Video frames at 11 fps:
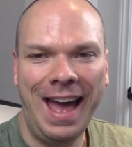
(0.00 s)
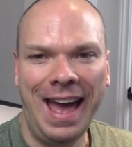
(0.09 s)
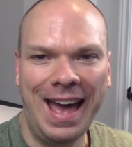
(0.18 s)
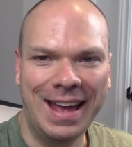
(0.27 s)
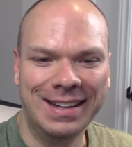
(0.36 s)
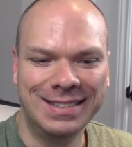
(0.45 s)

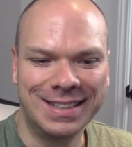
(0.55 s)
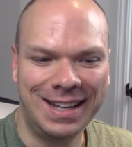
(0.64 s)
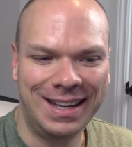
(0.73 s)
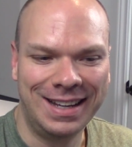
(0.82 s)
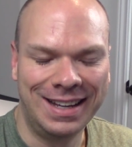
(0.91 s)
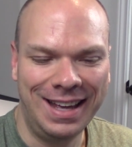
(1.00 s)
And
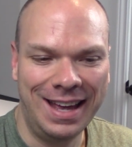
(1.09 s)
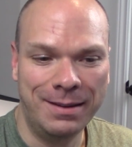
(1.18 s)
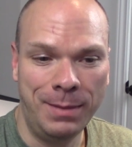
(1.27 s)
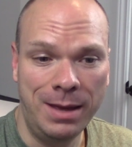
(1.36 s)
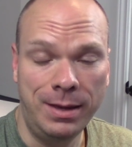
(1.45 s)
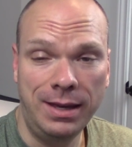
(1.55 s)

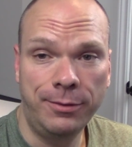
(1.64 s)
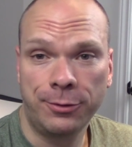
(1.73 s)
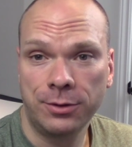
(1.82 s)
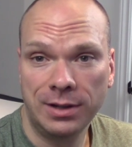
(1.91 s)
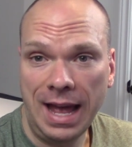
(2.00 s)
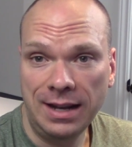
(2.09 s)
maybe
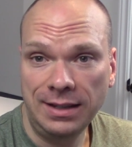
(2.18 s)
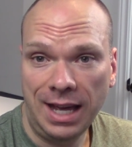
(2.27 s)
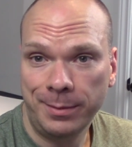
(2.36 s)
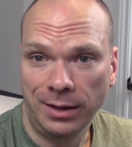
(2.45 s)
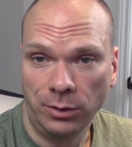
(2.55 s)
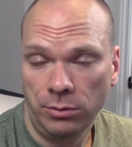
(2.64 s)
for LAN
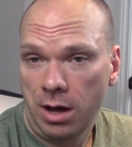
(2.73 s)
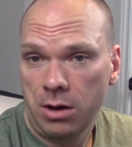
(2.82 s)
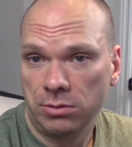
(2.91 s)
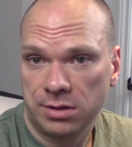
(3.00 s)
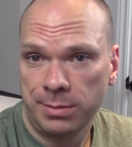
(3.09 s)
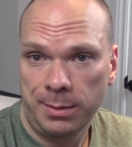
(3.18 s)
gaming, who
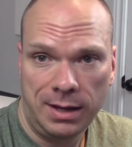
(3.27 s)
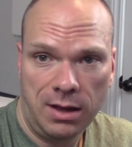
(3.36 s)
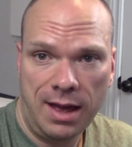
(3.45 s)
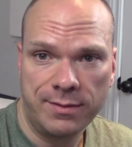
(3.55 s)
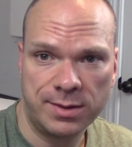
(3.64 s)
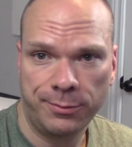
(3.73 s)
knows? Maybe I'll
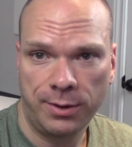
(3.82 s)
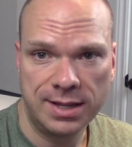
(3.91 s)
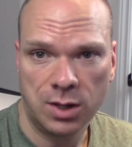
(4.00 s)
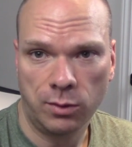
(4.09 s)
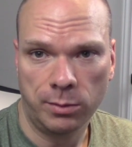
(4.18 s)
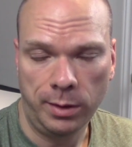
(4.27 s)
have some
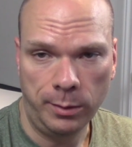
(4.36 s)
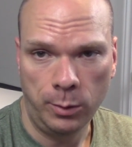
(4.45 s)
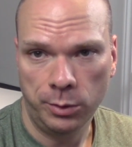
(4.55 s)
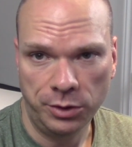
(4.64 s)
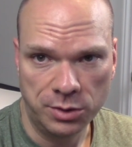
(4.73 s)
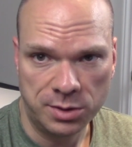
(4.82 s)
friends over. Maybe
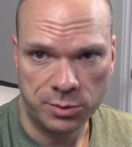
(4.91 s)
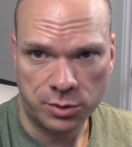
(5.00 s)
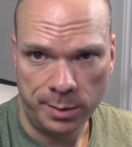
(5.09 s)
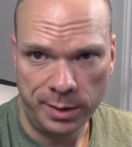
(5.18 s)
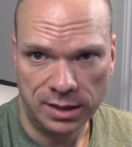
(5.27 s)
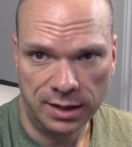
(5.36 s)
we'll do some
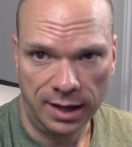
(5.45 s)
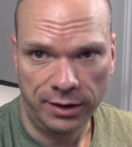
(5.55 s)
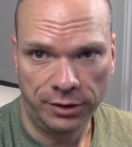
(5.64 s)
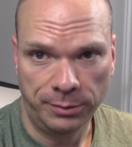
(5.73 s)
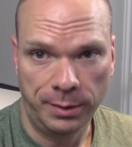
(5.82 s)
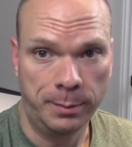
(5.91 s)
streaming
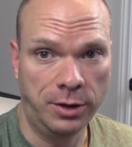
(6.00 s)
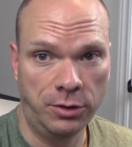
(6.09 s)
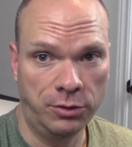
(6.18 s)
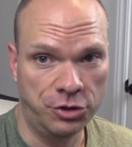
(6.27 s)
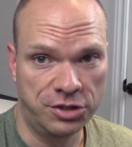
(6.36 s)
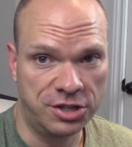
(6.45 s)
together. Maybe
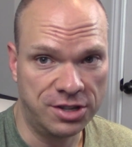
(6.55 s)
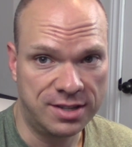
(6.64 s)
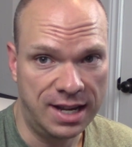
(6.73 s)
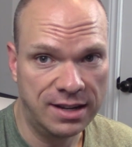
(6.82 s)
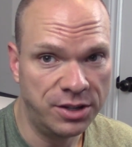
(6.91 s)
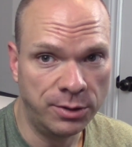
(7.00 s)
you should just
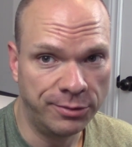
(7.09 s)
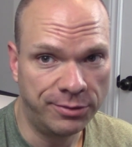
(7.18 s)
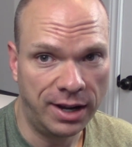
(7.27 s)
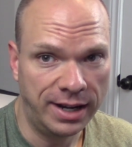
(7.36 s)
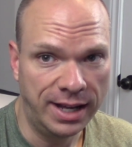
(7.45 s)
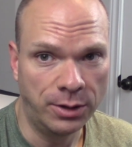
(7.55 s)
stay tuned and
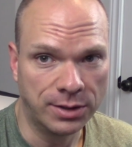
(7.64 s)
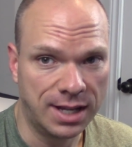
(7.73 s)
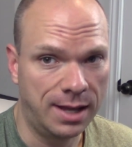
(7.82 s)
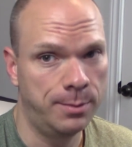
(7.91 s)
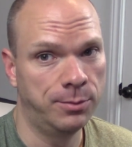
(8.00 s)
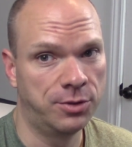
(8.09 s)
find out, because
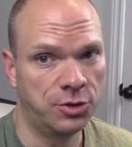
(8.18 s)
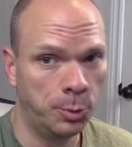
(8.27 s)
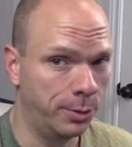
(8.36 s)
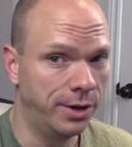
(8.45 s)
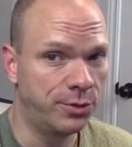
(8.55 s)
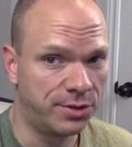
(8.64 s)
I'm
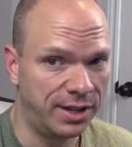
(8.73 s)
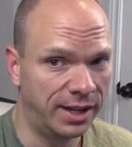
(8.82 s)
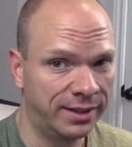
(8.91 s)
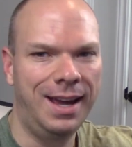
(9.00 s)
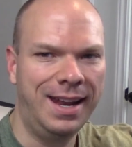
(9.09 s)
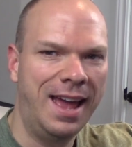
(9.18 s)
super
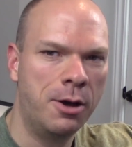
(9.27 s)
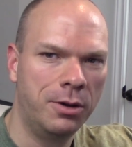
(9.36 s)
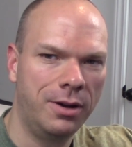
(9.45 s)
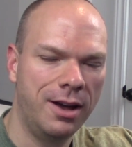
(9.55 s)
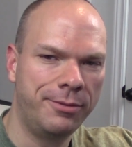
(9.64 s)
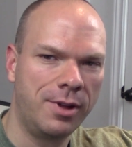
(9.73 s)
interesting.
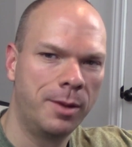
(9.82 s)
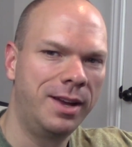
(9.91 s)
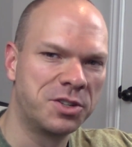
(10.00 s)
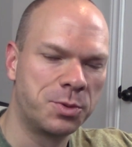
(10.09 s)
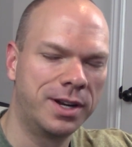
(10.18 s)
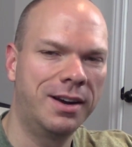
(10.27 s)
Anyhow, follow me
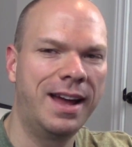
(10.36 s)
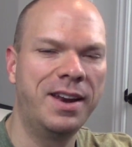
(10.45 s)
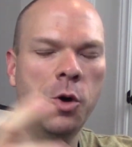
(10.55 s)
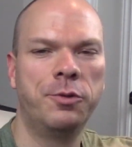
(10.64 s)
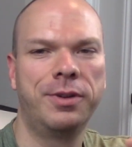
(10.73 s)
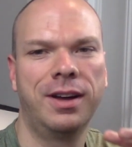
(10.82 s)
on Twitter at
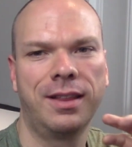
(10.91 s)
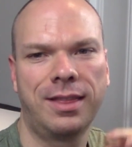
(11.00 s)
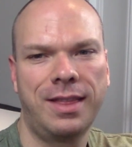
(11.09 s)
OFA.